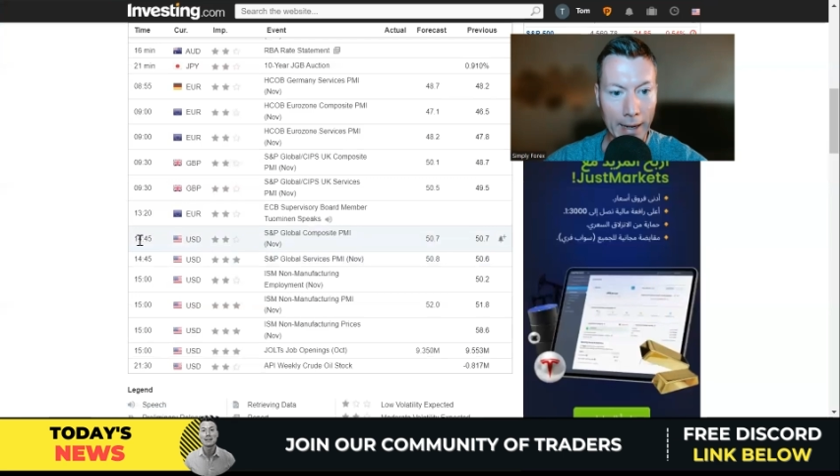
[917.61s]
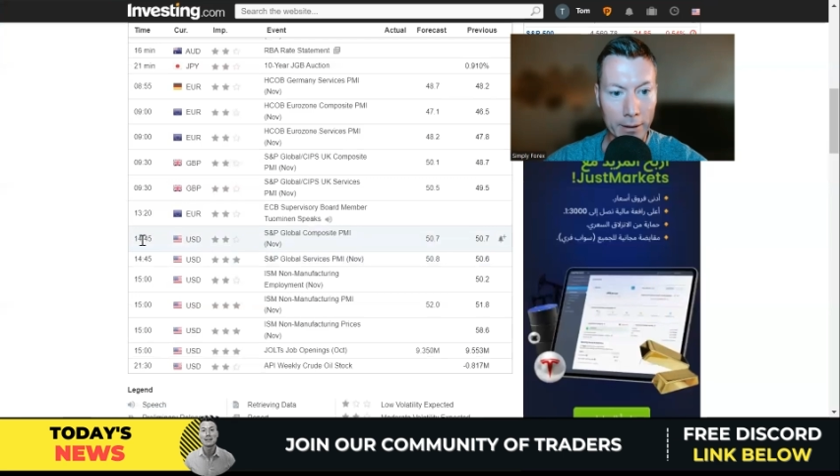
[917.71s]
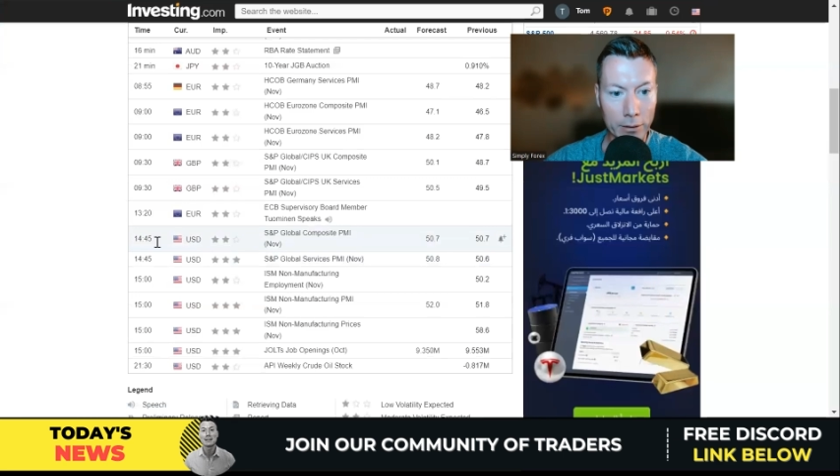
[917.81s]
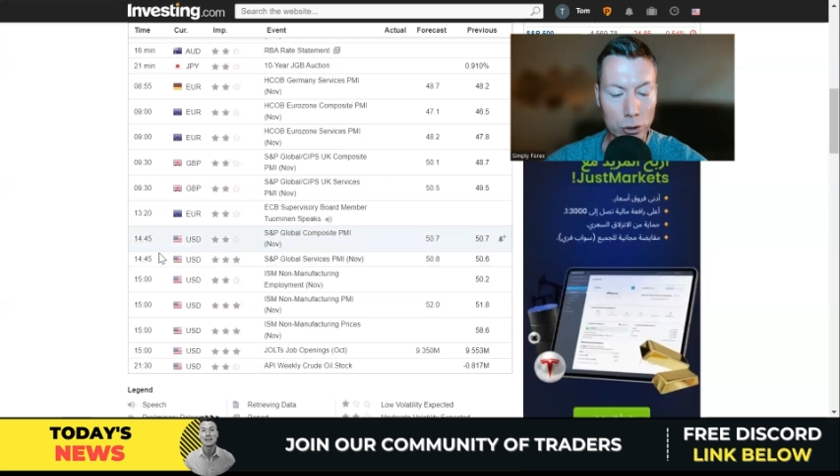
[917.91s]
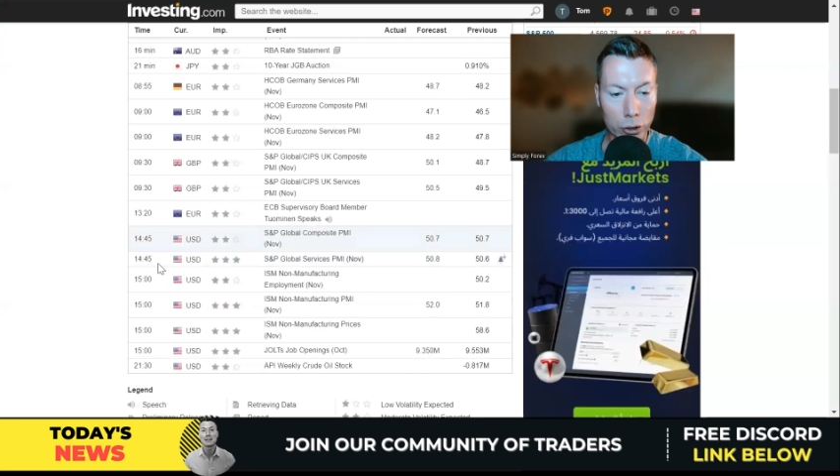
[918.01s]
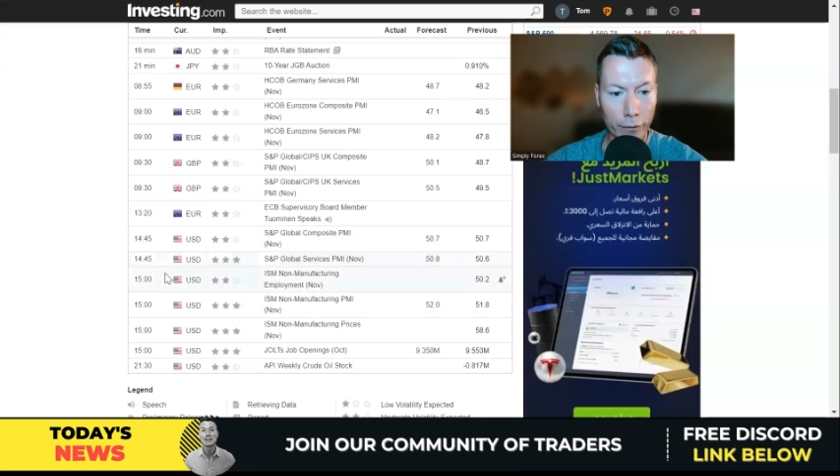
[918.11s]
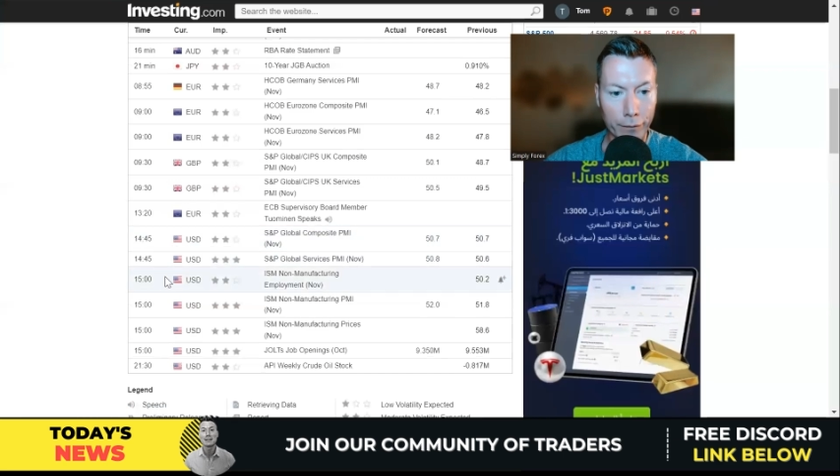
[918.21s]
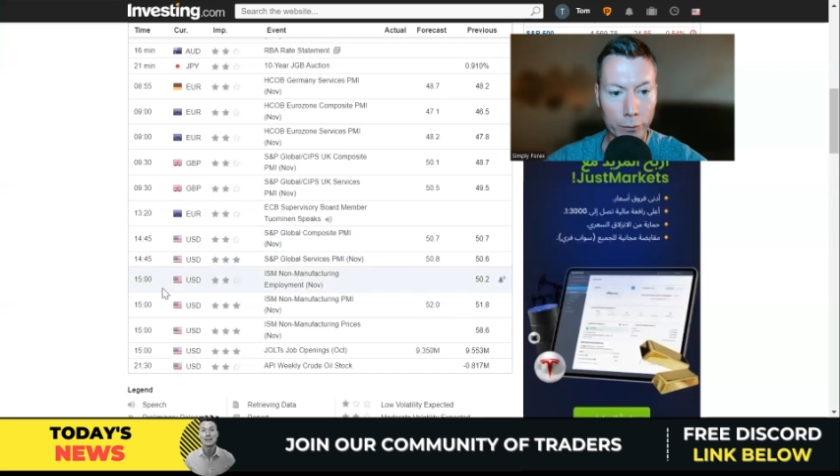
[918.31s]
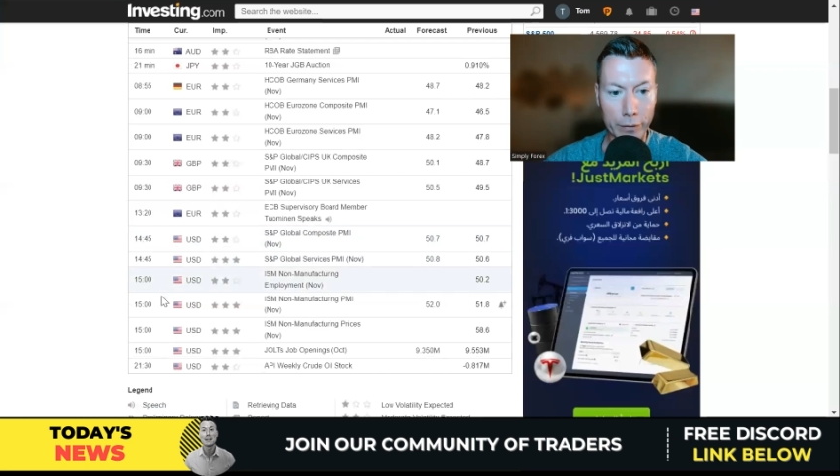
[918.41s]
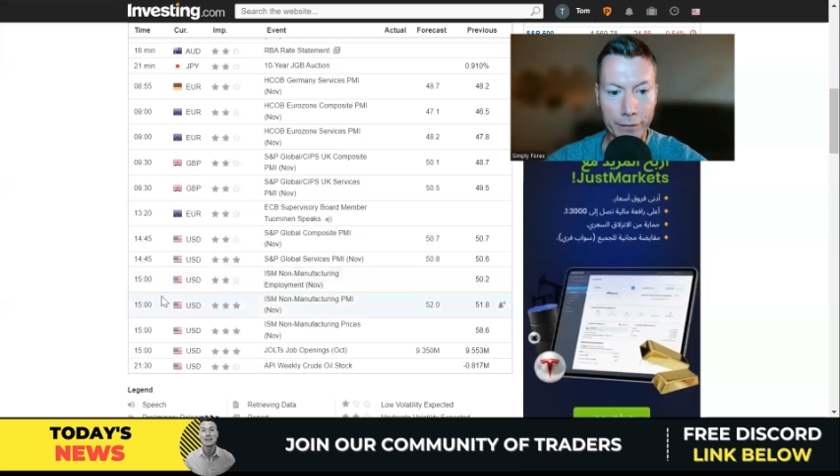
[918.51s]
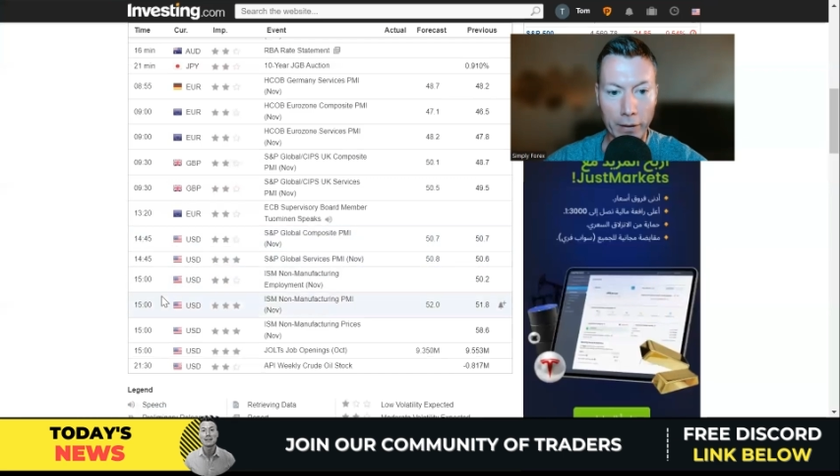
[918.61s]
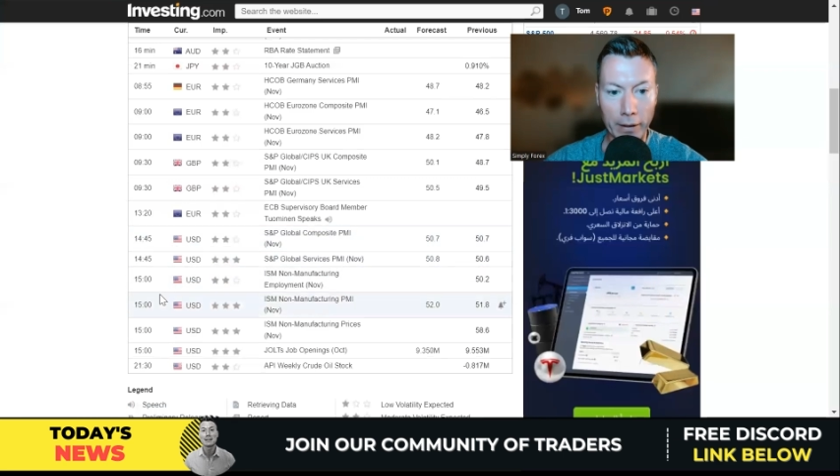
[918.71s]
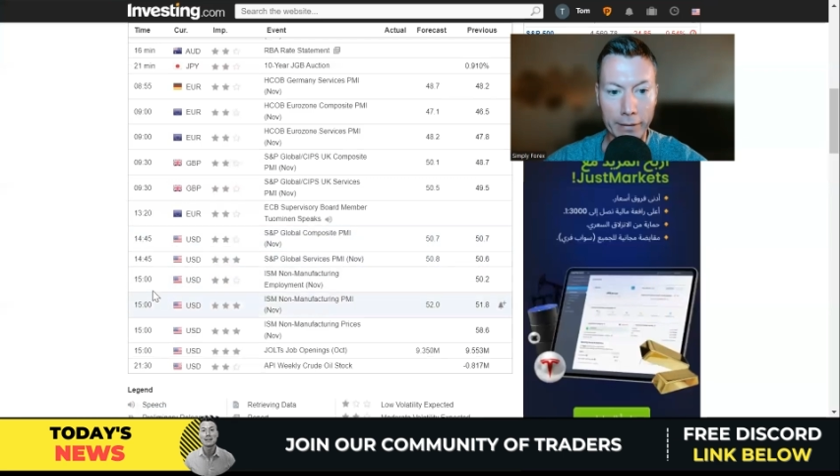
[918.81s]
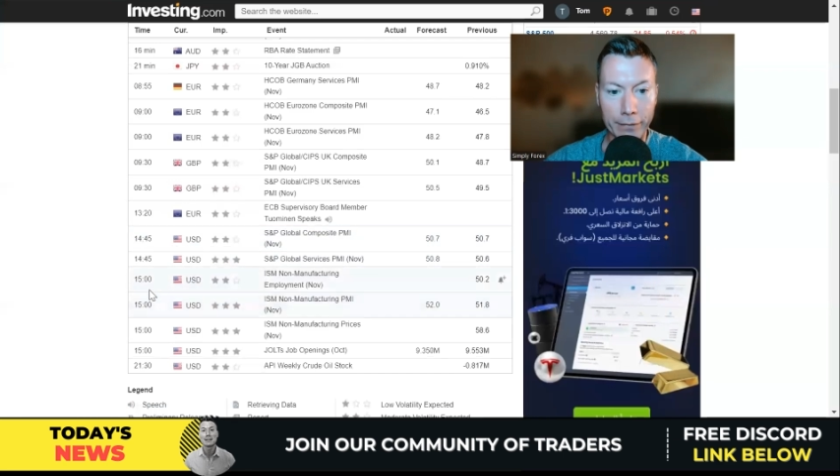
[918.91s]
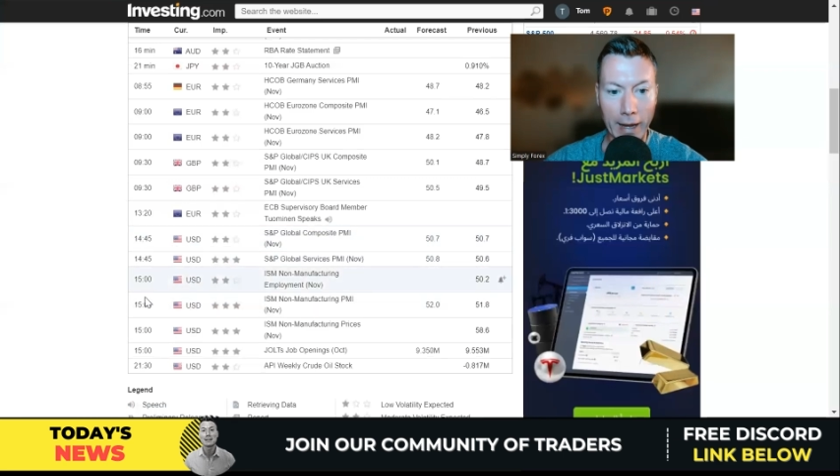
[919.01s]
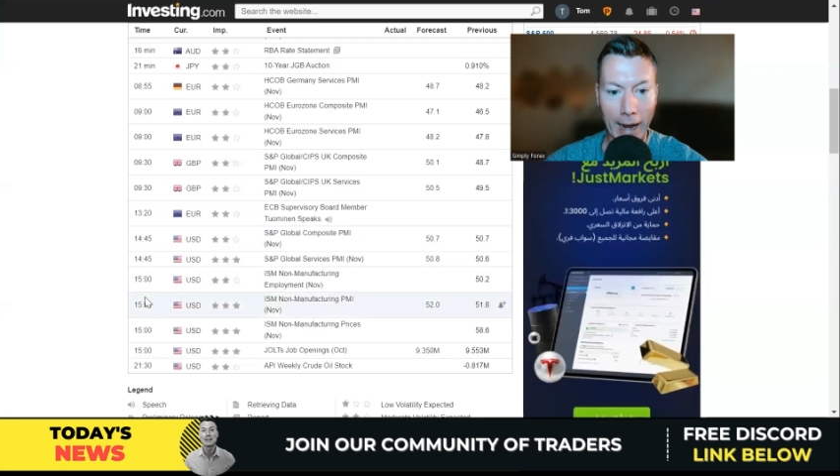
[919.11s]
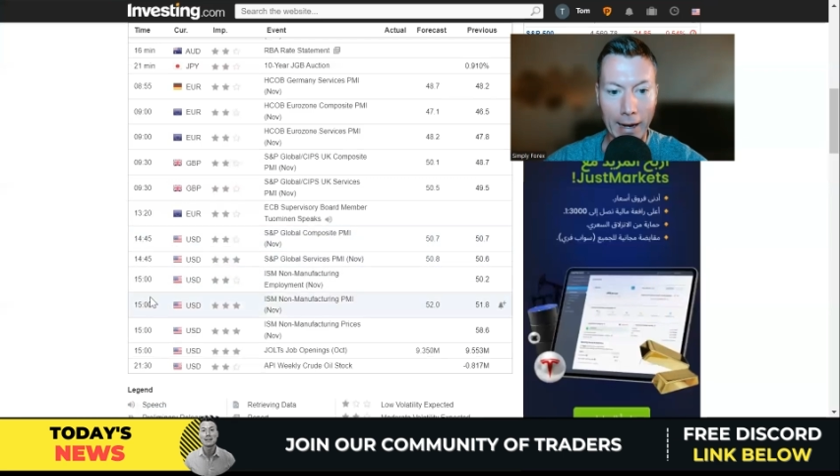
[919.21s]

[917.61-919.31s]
out at 2:45